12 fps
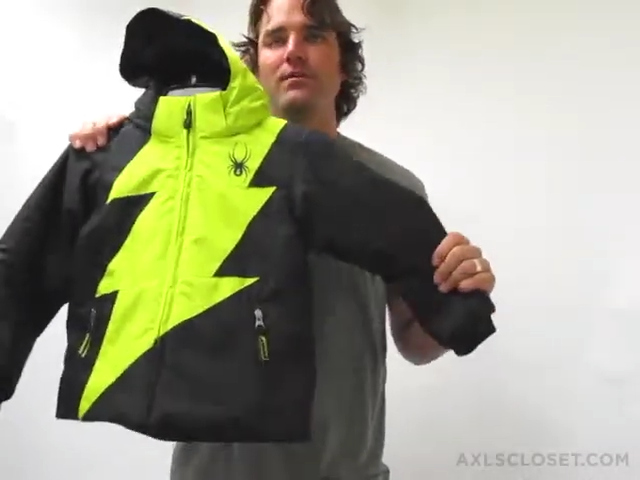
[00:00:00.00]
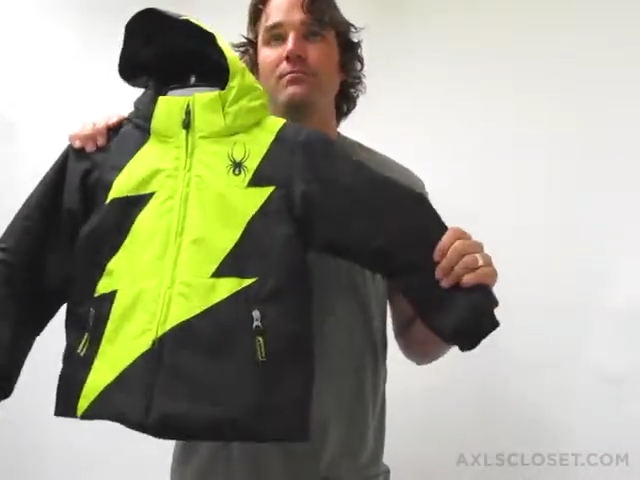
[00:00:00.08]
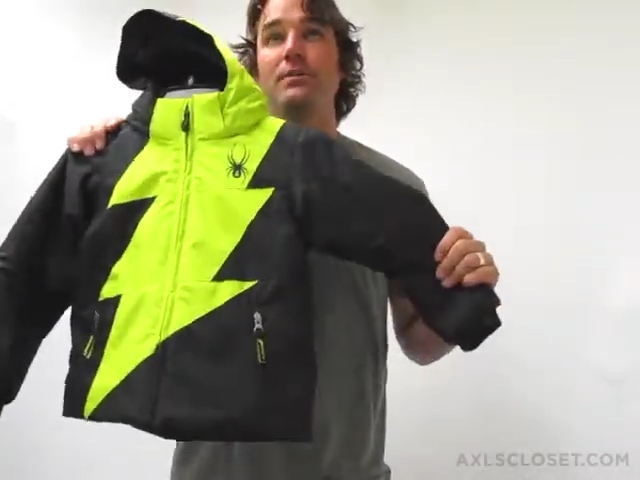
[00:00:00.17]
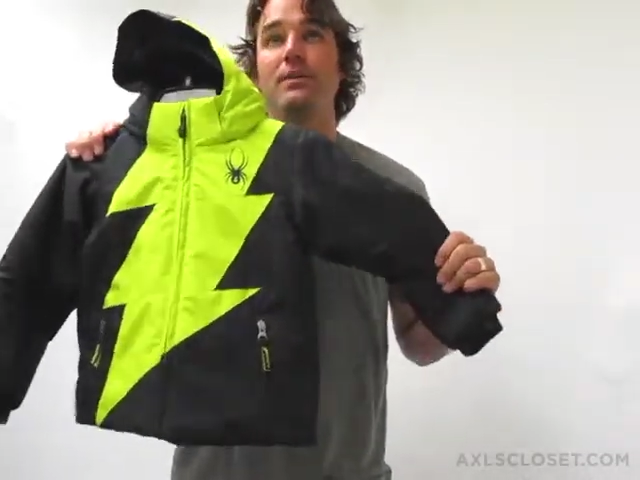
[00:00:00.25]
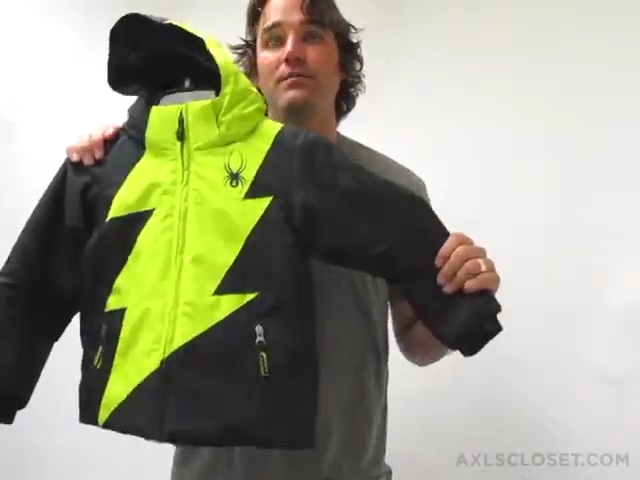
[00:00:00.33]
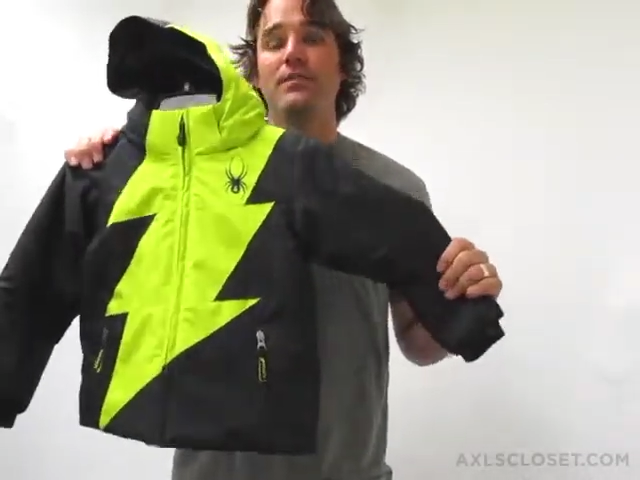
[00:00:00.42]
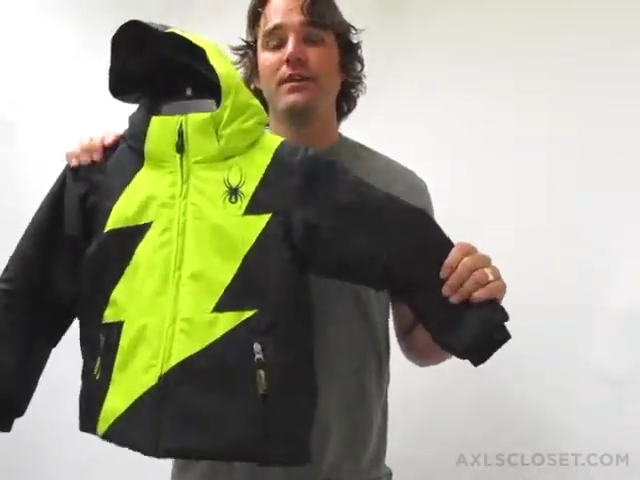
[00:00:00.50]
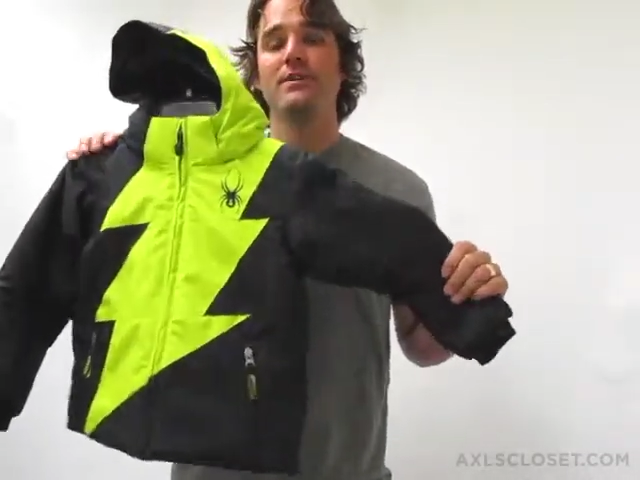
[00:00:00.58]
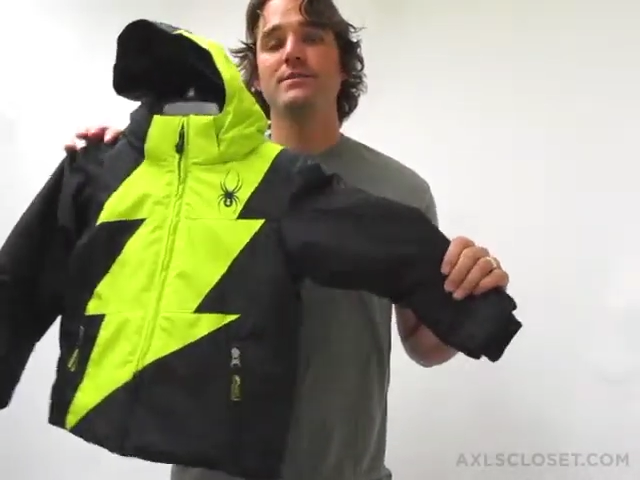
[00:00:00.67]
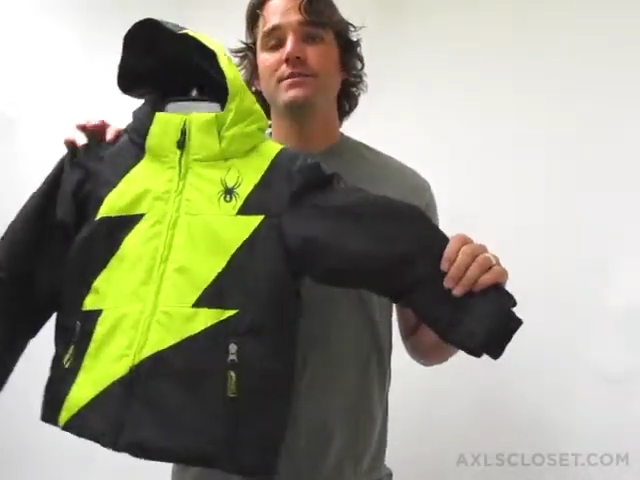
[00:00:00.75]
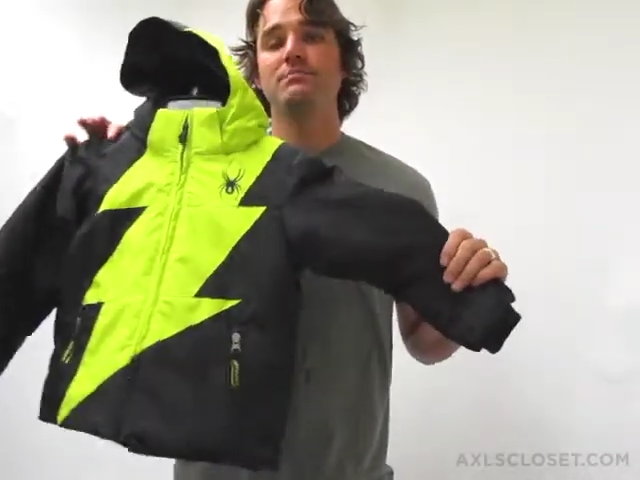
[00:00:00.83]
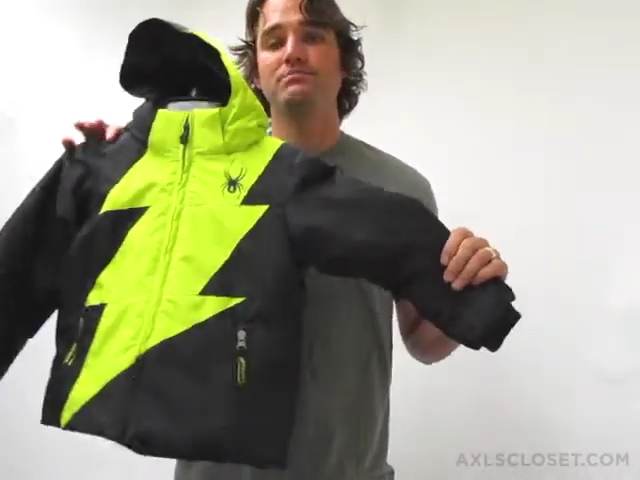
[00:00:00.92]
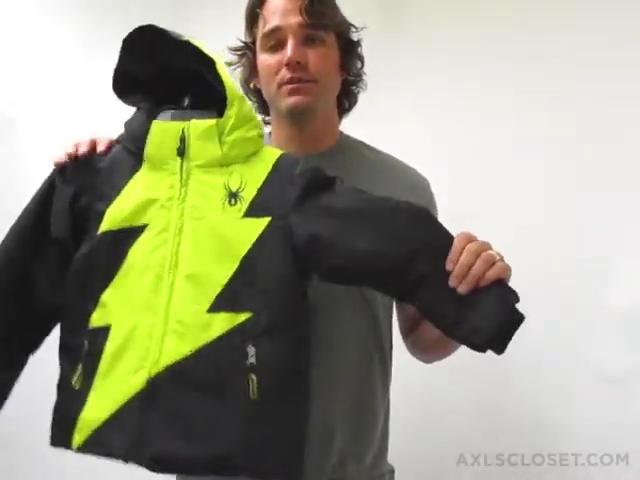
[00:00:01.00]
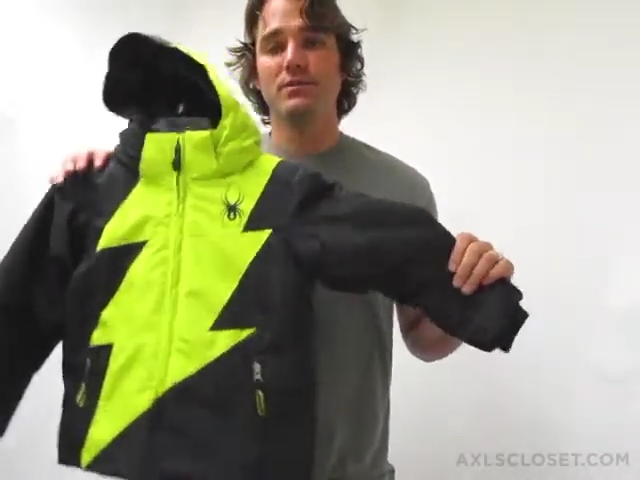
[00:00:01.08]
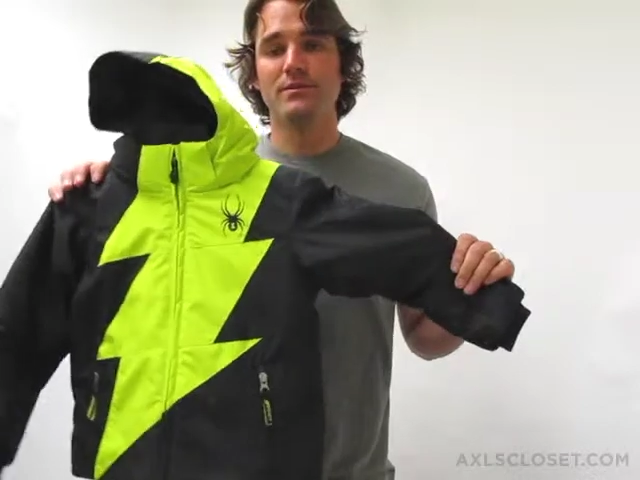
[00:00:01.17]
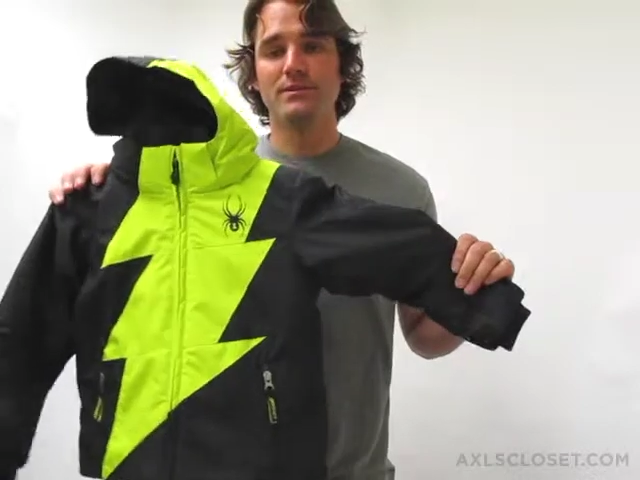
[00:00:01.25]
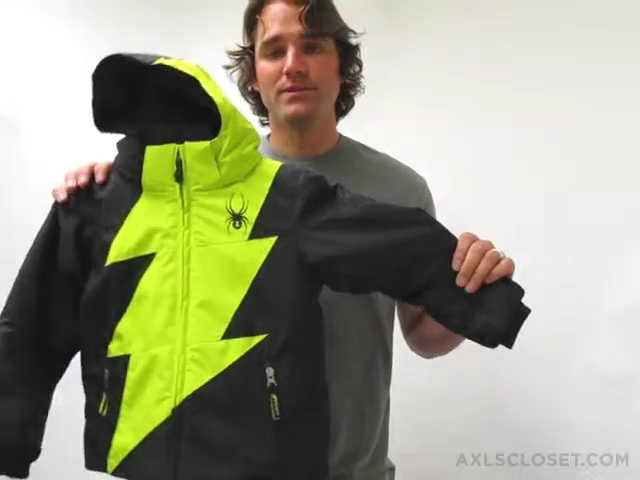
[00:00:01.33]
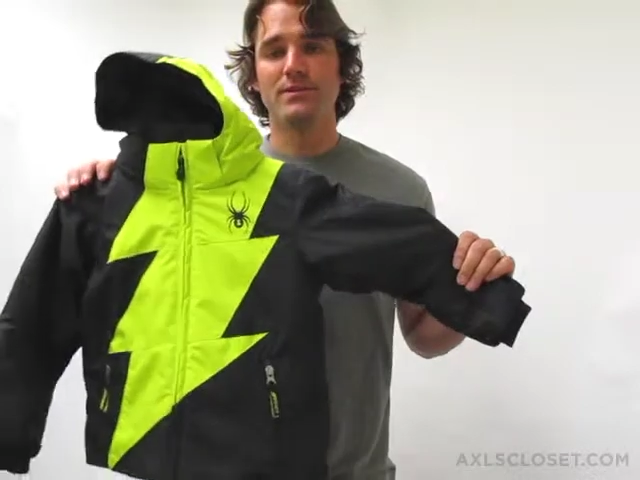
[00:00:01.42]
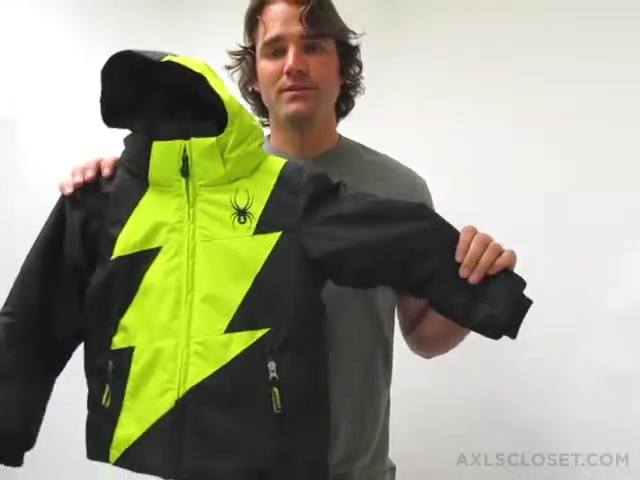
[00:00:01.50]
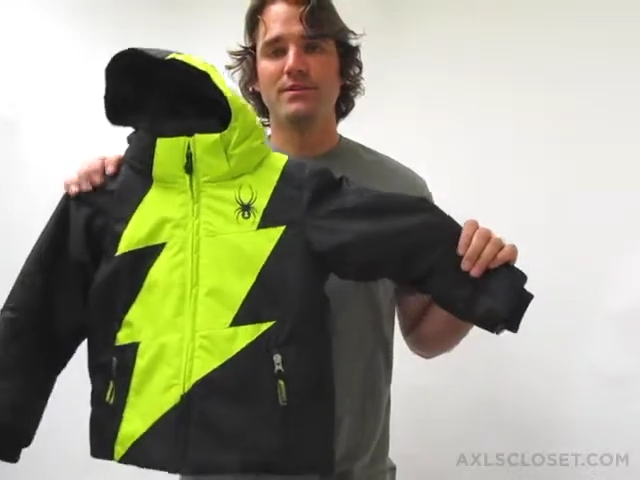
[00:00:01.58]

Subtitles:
Big Face Bolt